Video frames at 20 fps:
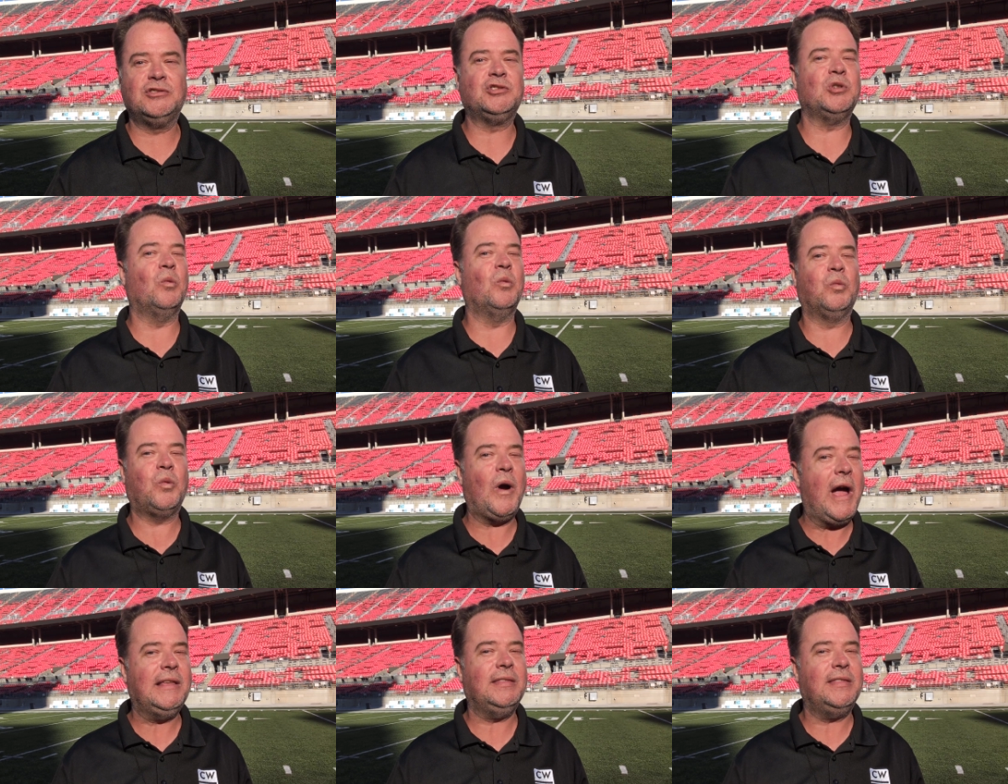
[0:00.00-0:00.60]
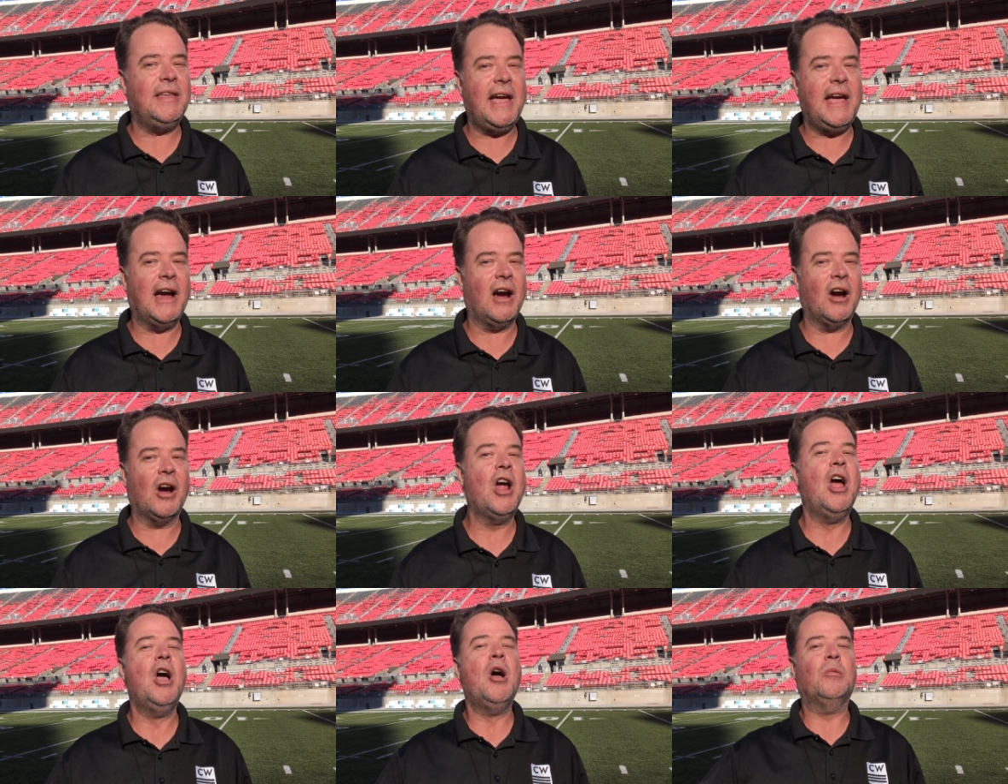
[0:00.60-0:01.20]
So right
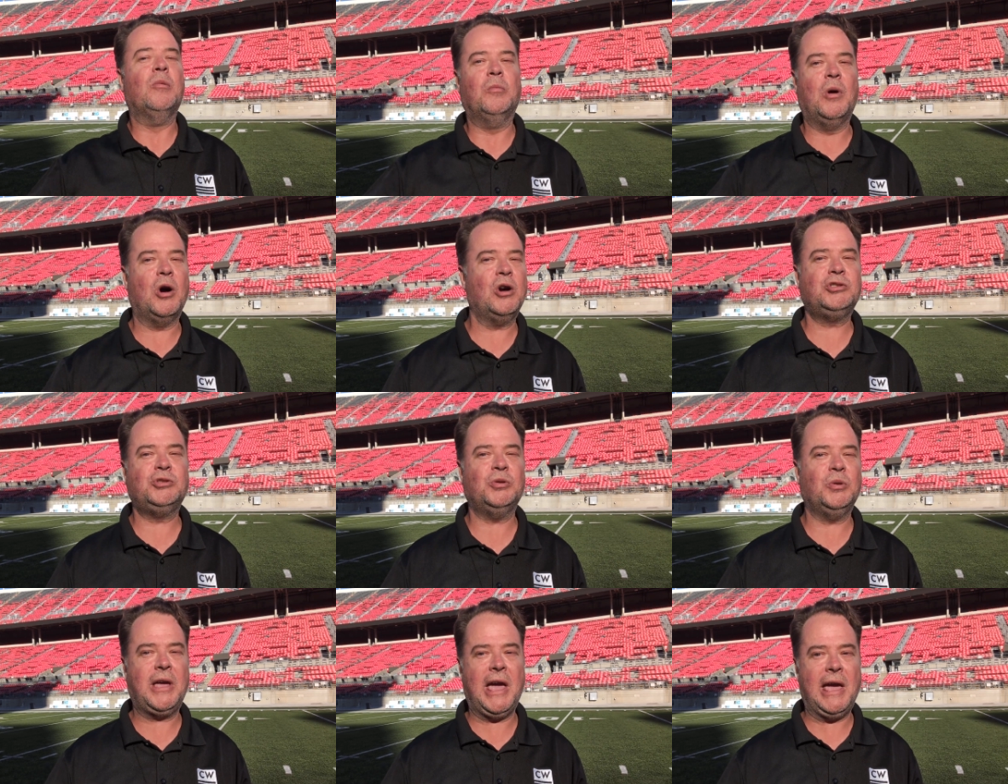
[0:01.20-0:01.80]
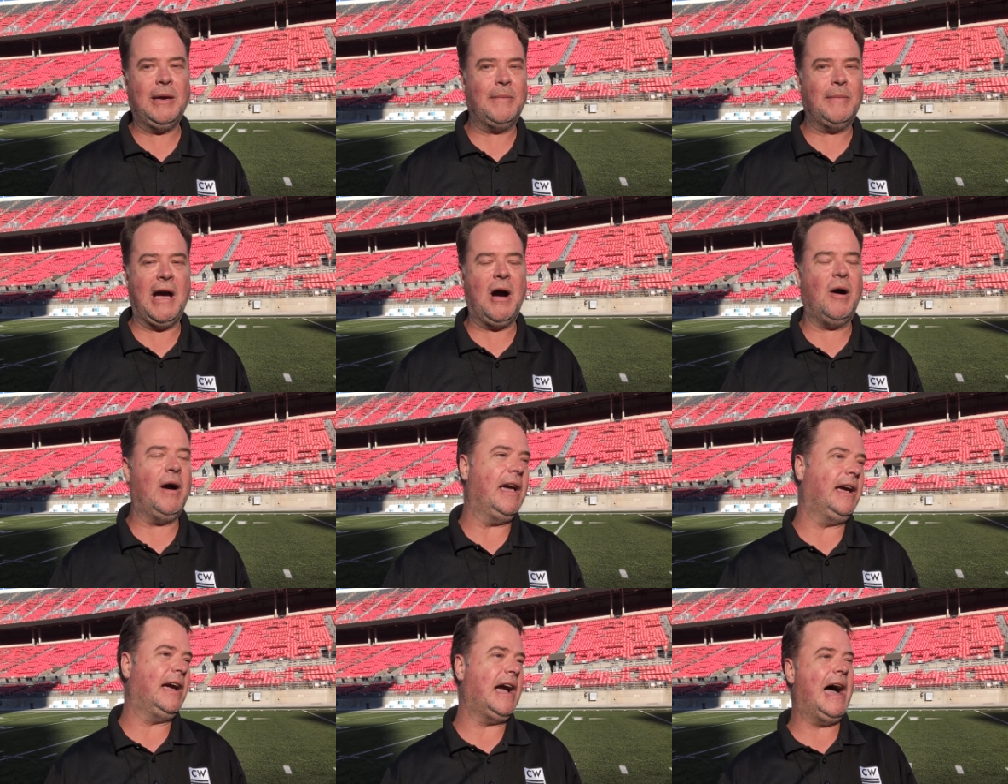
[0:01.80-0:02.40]
there, Marshall came
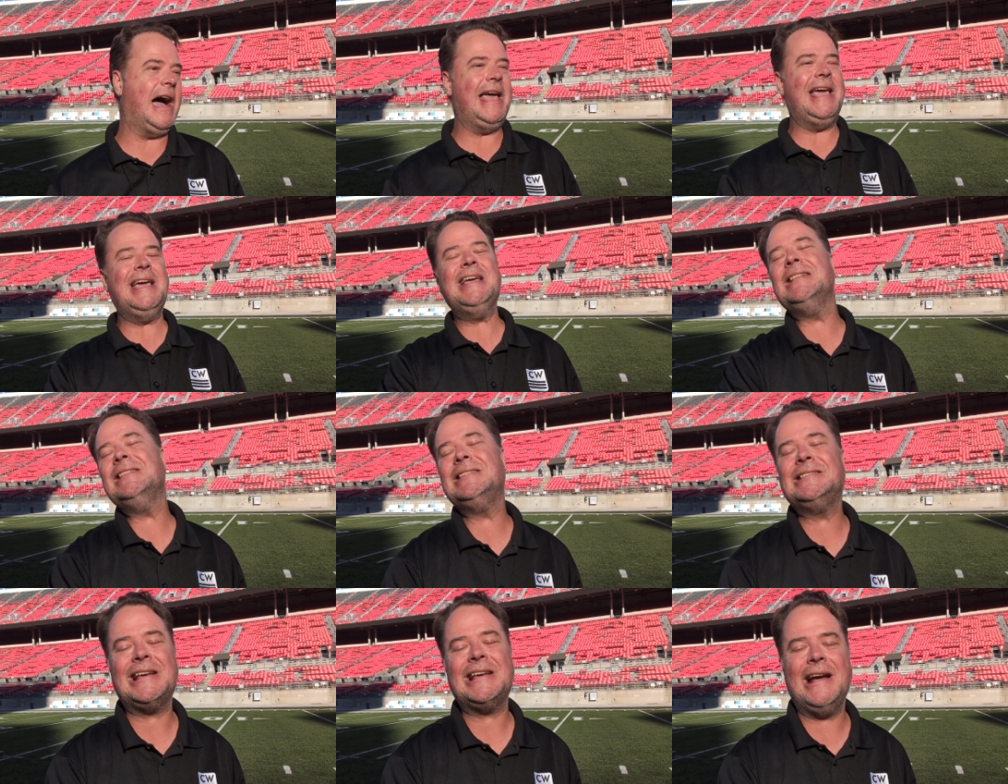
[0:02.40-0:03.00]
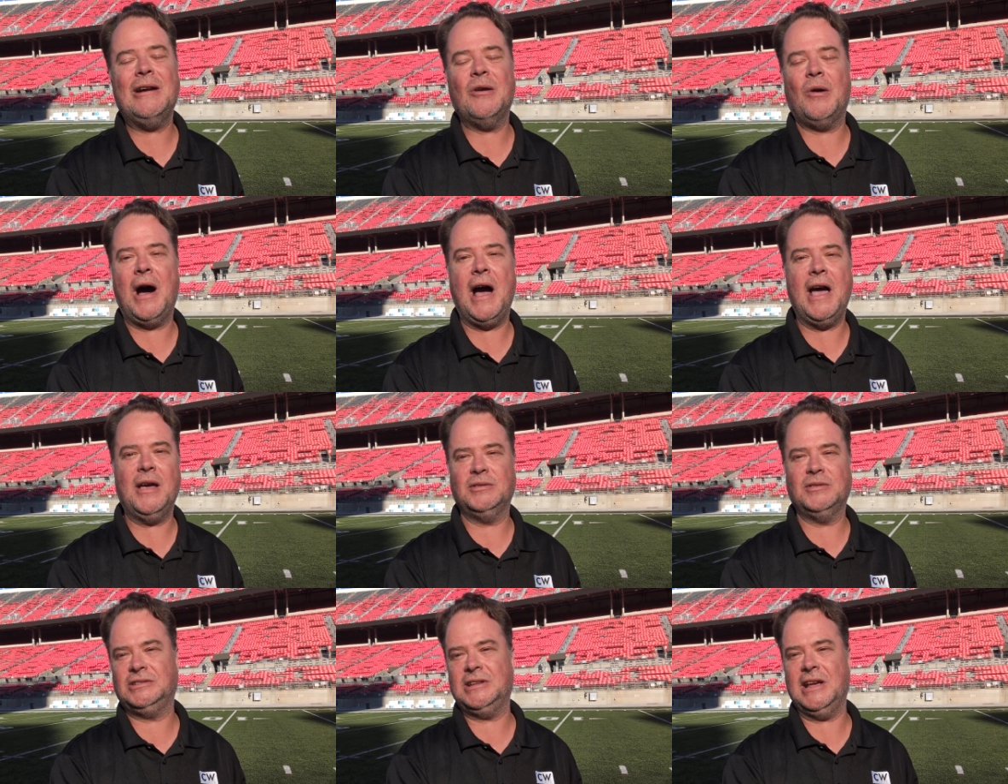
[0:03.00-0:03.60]
out and got inside
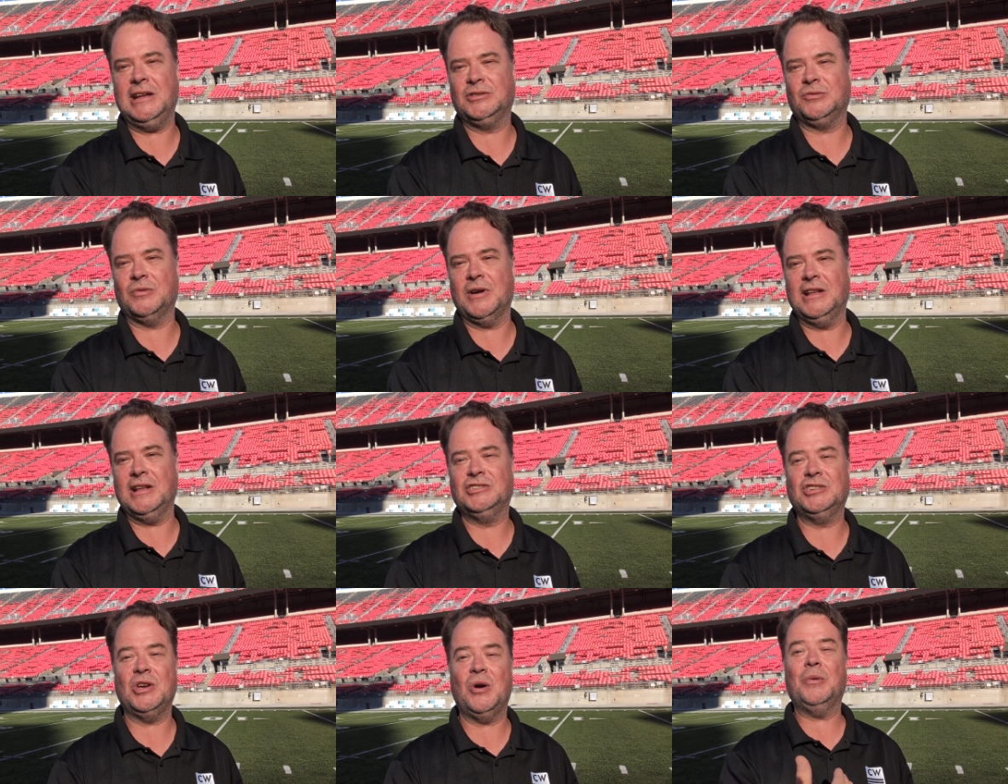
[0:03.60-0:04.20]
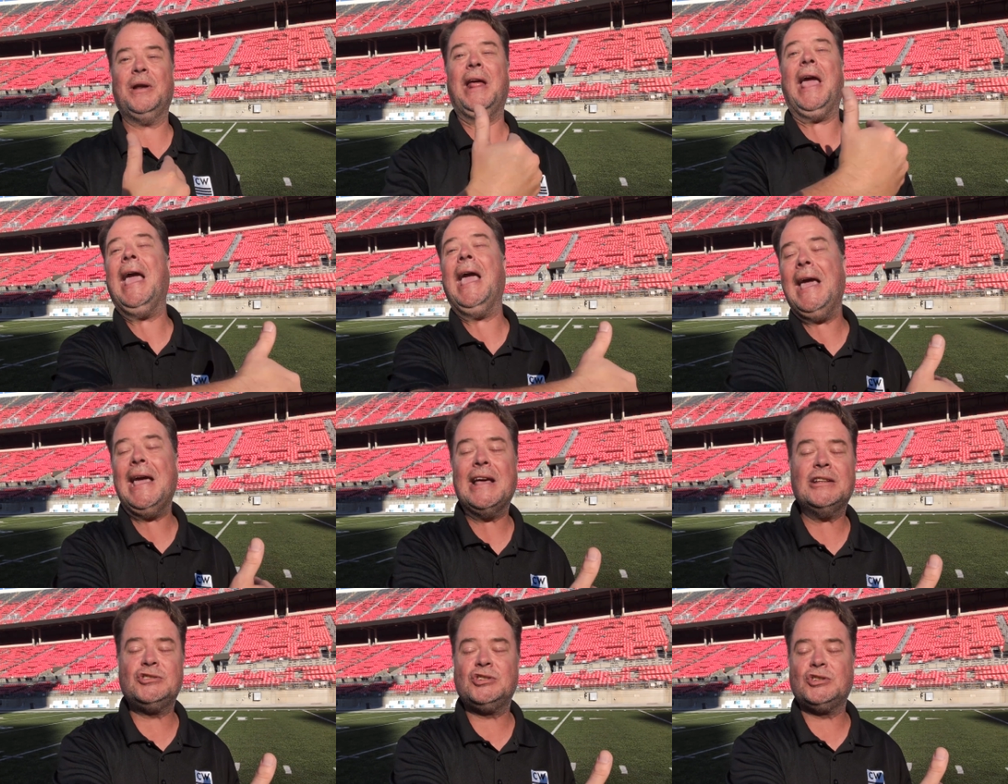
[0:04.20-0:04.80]
Ohio State's red zone
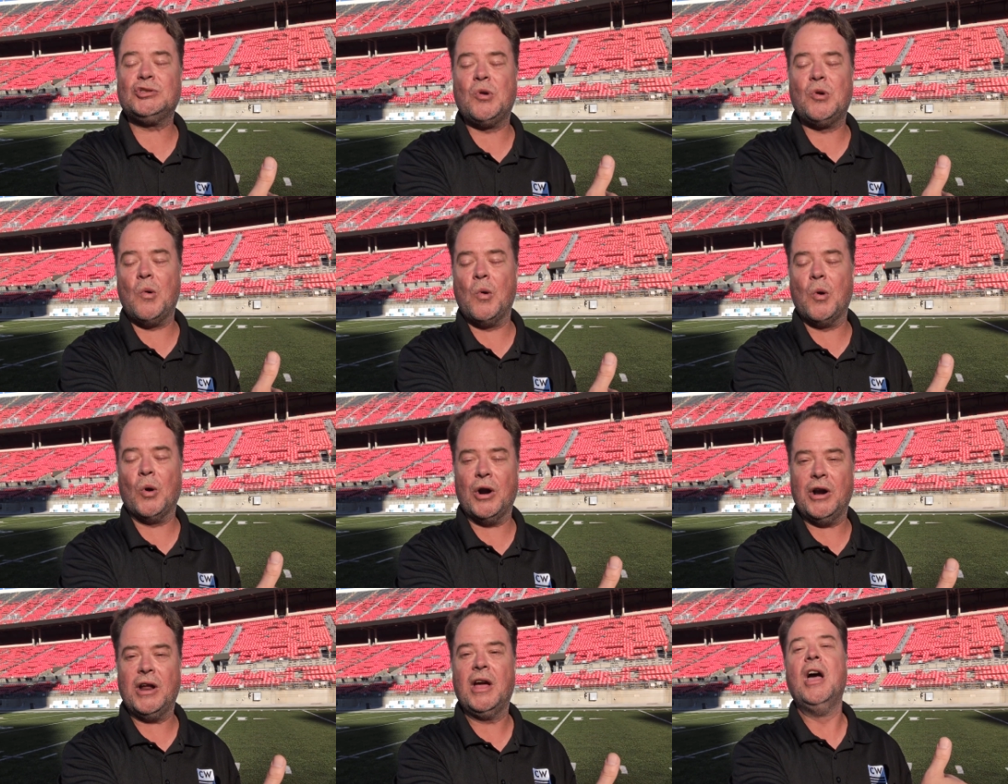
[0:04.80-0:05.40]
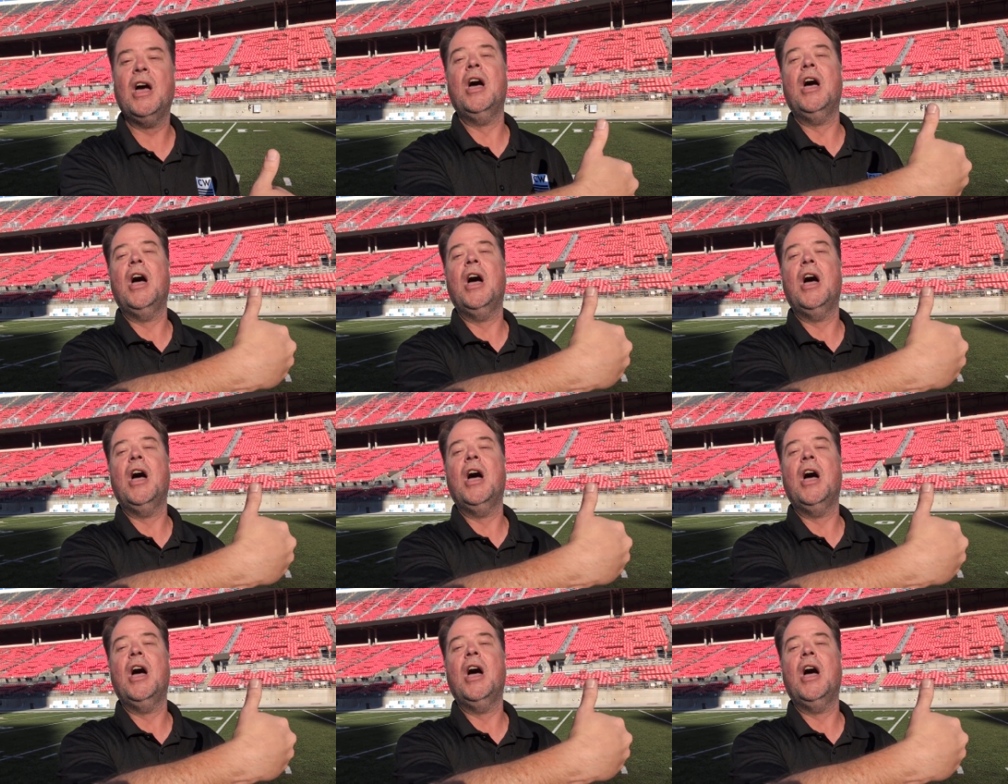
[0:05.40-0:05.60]
and scored